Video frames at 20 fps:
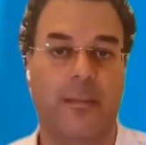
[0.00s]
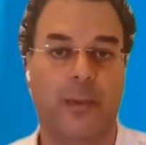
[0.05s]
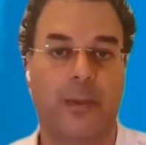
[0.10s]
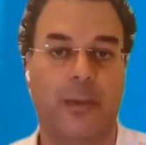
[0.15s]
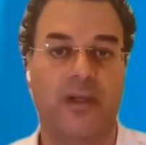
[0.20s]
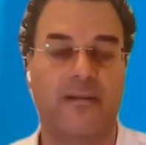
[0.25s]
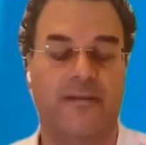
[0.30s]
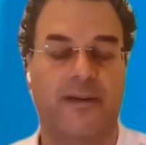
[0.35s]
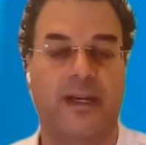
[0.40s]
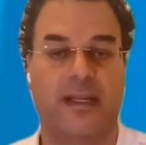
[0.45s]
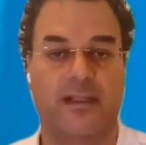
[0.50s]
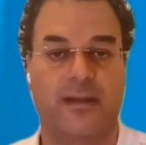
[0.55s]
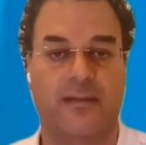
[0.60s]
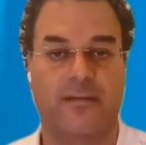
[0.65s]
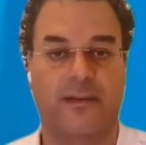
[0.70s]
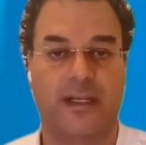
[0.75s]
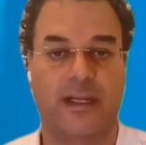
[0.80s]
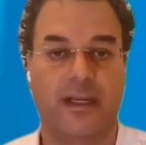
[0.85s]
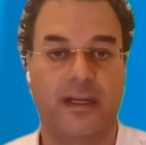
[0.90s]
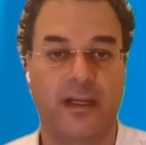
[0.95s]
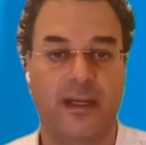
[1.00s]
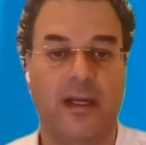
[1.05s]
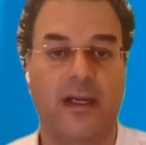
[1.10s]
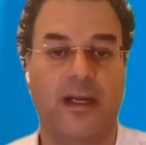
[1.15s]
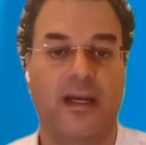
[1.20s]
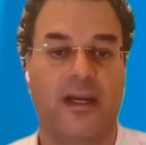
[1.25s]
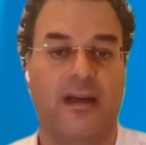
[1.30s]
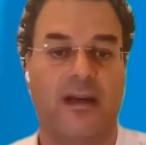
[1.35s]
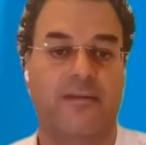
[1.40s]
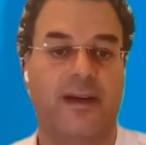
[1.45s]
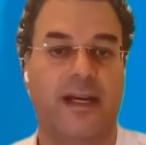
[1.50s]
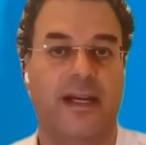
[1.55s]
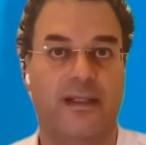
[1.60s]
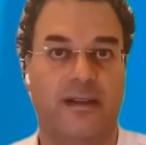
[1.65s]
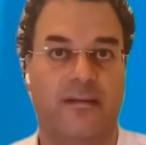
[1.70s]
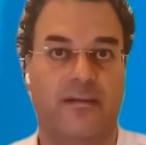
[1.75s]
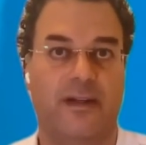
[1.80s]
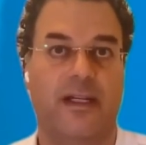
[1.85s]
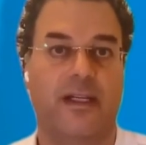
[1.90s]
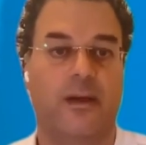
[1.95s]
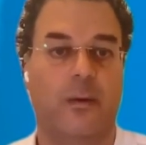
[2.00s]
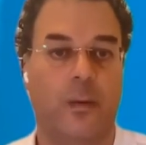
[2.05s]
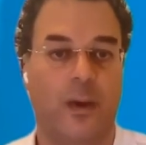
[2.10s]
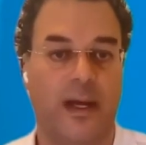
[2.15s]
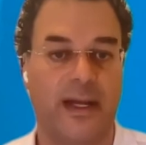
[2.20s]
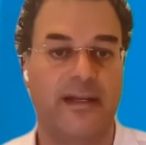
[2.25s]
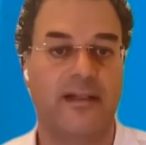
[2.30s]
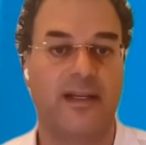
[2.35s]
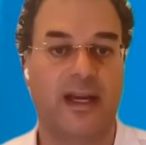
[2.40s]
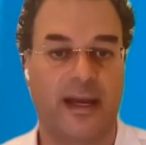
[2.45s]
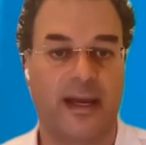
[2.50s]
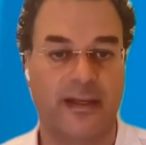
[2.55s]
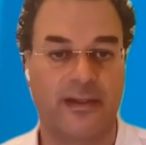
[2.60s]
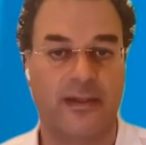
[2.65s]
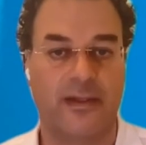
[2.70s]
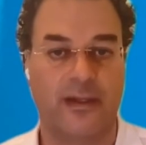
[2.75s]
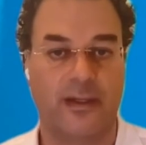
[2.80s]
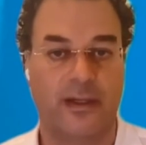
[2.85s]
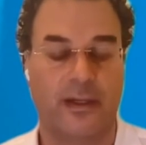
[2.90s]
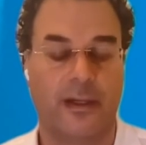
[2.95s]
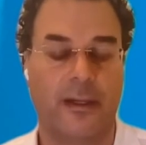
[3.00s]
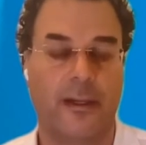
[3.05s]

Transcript: sample, effectively, effectively the one test.